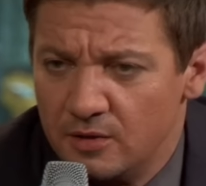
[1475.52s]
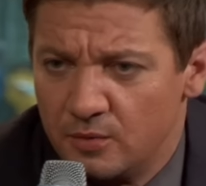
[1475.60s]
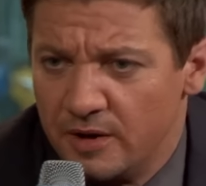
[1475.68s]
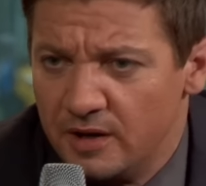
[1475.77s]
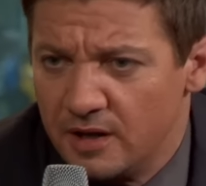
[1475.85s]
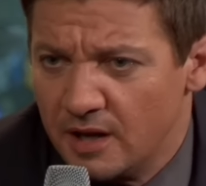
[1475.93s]

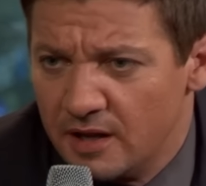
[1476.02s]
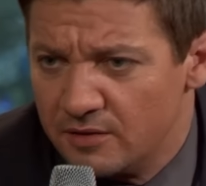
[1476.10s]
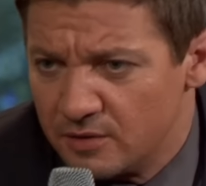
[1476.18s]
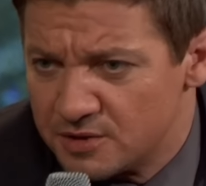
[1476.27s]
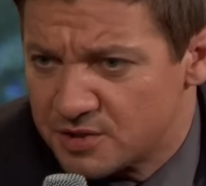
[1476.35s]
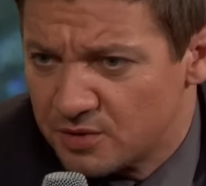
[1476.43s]
reading any
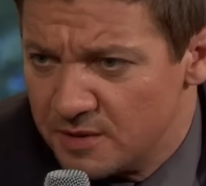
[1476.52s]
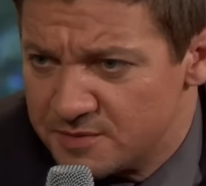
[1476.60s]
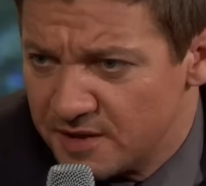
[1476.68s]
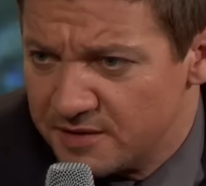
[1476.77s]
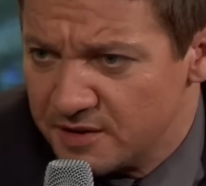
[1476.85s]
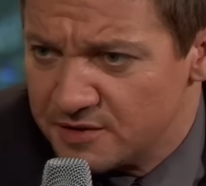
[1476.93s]
of those
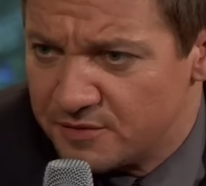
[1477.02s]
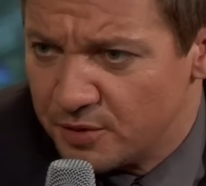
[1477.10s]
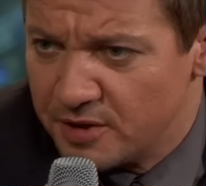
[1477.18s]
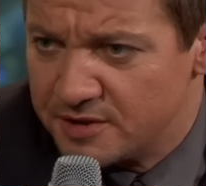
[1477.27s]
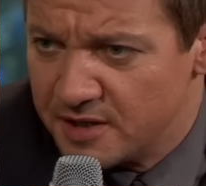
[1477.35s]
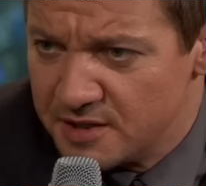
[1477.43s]
scripts, I think, is
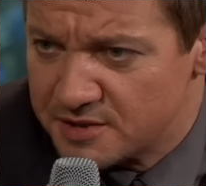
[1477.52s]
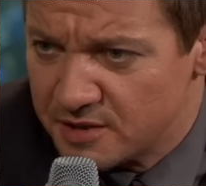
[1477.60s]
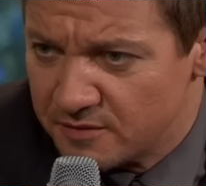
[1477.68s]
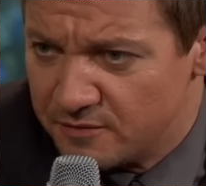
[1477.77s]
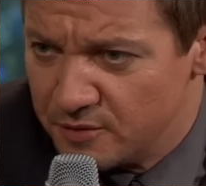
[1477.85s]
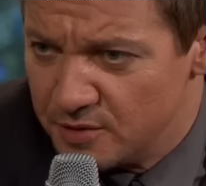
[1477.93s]
very dense
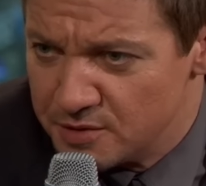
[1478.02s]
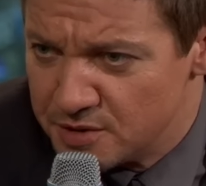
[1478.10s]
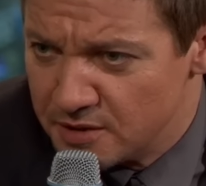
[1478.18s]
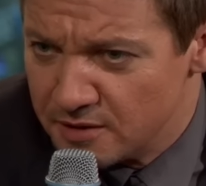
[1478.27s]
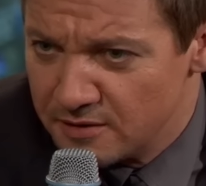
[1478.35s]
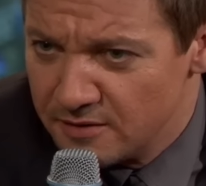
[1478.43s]
and
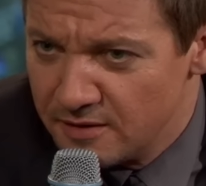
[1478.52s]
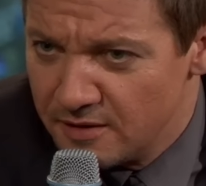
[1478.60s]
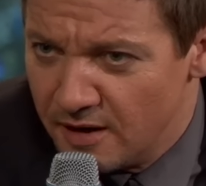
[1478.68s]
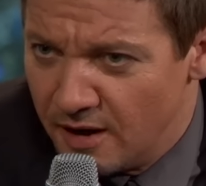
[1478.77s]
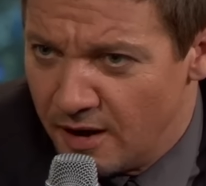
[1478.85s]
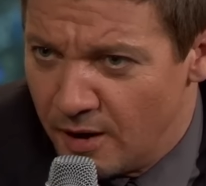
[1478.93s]
confusing.
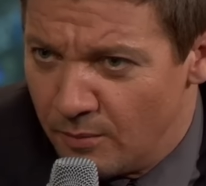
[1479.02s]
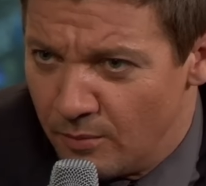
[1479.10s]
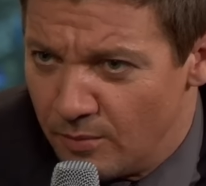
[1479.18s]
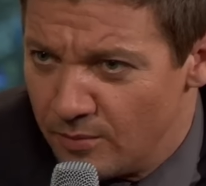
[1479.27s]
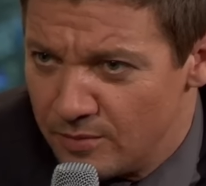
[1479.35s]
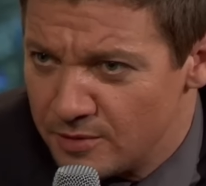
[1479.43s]

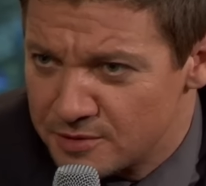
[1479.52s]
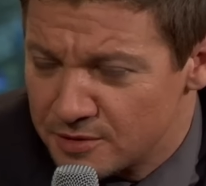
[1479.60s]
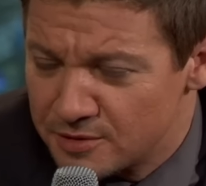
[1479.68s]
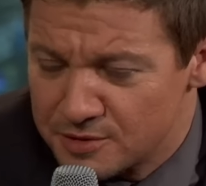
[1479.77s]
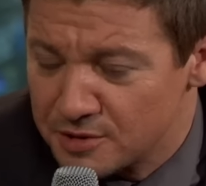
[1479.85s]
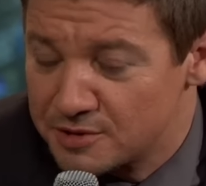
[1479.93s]
Um, there's a,
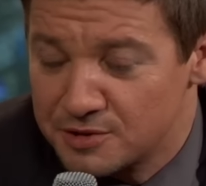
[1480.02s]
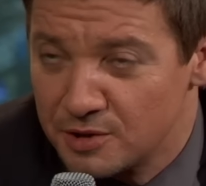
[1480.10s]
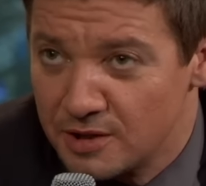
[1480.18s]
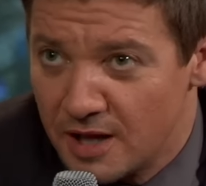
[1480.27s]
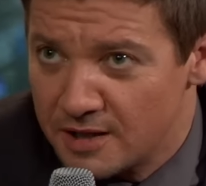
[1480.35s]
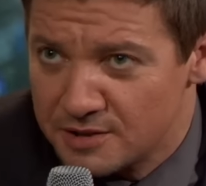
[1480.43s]
there's a
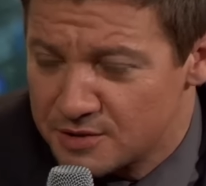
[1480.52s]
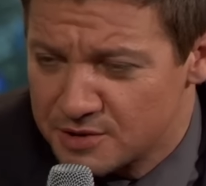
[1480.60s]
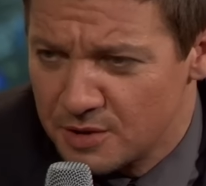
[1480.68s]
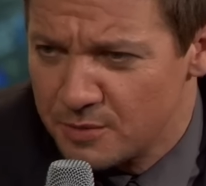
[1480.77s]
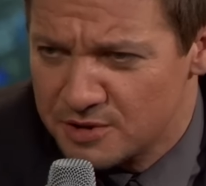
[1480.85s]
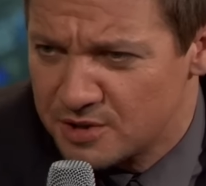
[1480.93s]
lot,
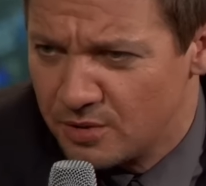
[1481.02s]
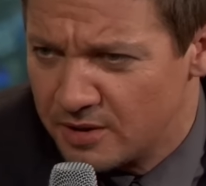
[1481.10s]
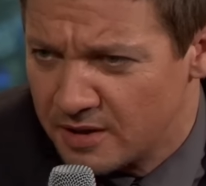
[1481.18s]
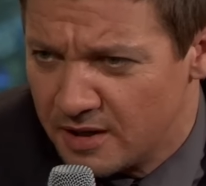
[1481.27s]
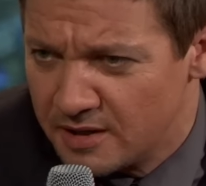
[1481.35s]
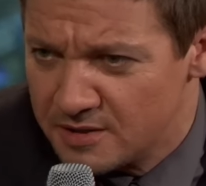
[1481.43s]
so much
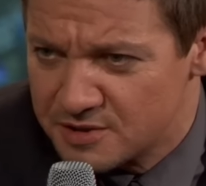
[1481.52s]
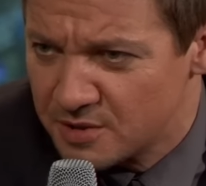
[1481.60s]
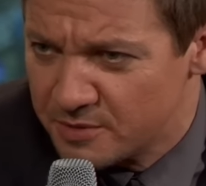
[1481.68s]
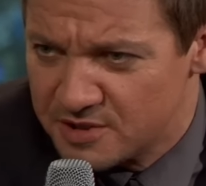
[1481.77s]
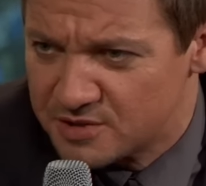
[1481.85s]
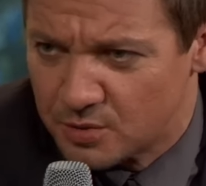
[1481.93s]
going on, and so
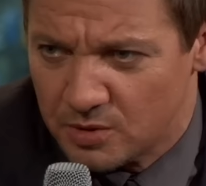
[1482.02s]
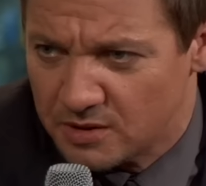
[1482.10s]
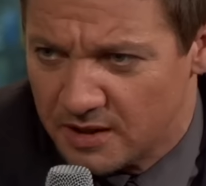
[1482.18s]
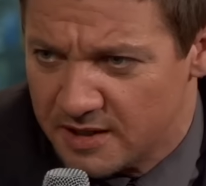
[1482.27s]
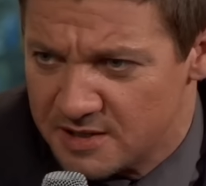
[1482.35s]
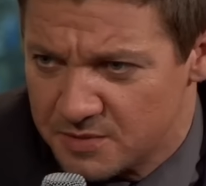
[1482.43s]
many
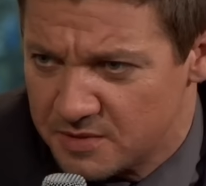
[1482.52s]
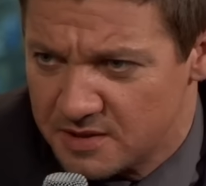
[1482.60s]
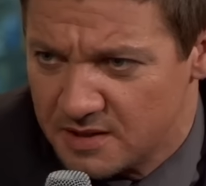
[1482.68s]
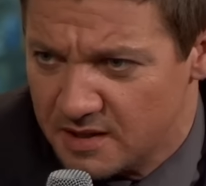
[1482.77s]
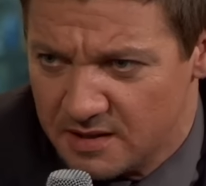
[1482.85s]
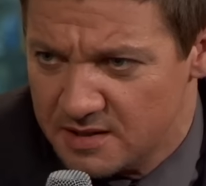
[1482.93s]
storylines
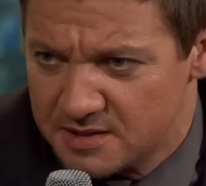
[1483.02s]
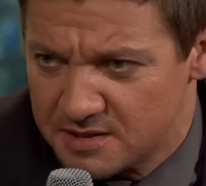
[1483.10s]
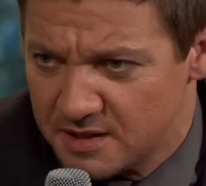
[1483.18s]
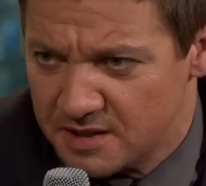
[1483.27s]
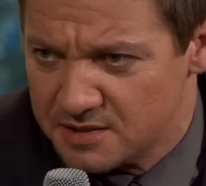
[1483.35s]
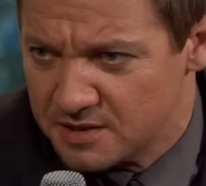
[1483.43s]
within in these
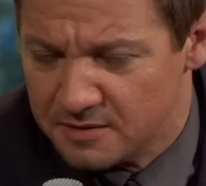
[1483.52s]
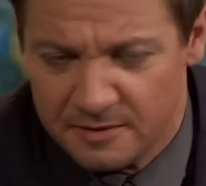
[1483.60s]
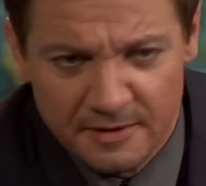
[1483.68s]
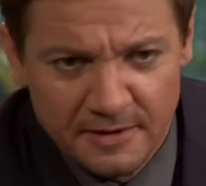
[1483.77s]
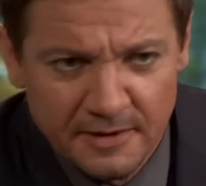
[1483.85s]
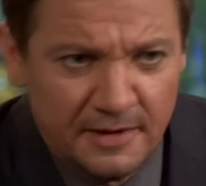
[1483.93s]
things, and
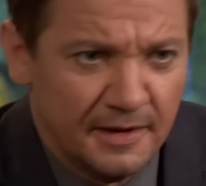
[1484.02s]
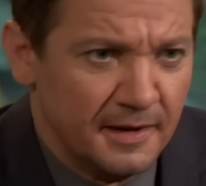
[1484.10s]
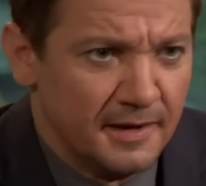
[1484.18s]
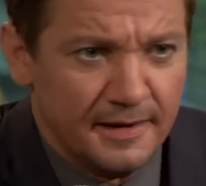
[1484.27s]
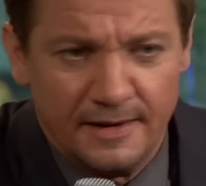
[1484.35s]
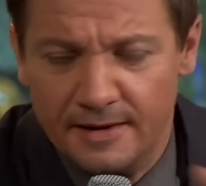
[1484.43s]

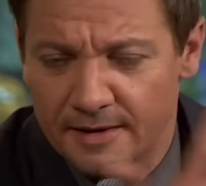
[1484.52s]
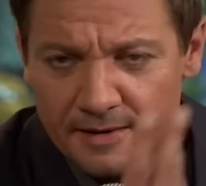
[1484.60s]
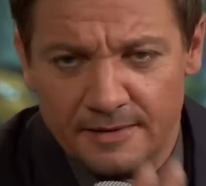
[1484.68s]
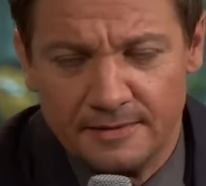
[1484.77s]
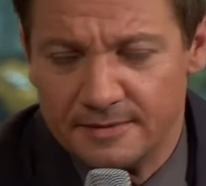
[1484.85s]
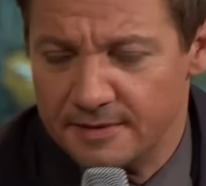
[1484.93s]

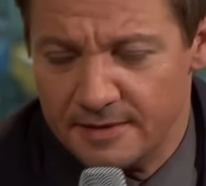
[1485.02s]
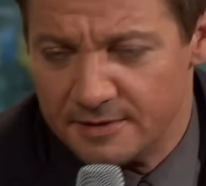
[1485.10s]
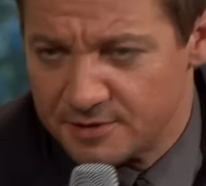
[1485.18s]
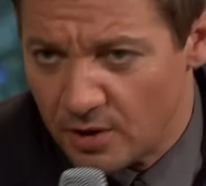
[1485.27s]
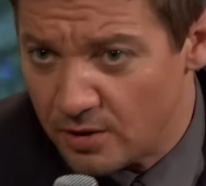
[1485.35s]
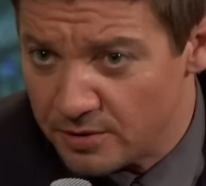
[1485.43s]
uh,
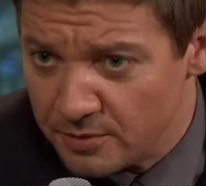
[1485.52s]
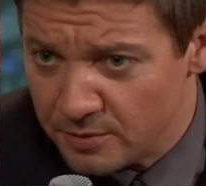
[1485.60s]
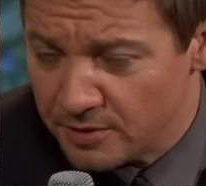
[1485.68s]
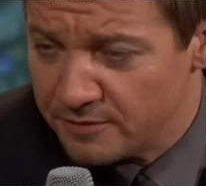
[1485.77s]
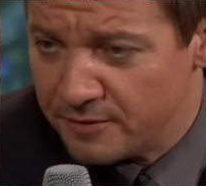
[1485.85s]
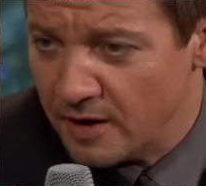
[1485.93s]
it's hard to
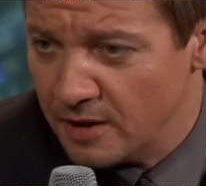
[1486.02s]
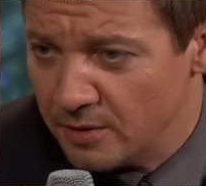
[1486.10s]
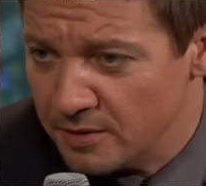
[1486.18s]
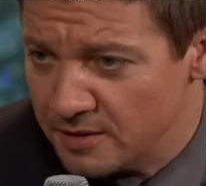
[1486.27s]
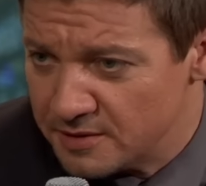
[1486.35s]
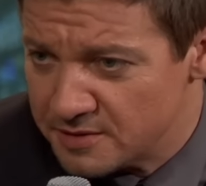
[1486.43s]
really
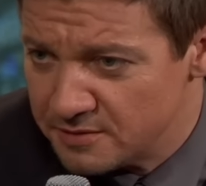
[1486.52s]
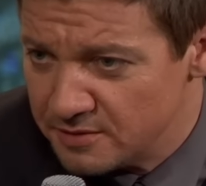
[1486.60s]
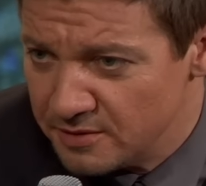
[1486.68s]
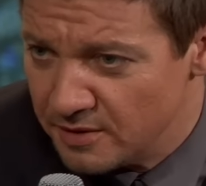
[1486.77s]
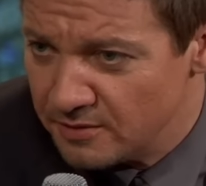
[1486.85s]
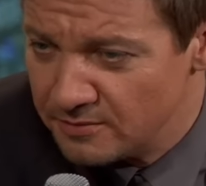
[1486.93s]
follow unless
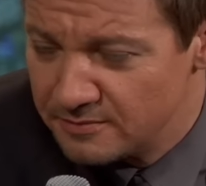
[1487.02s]
you know.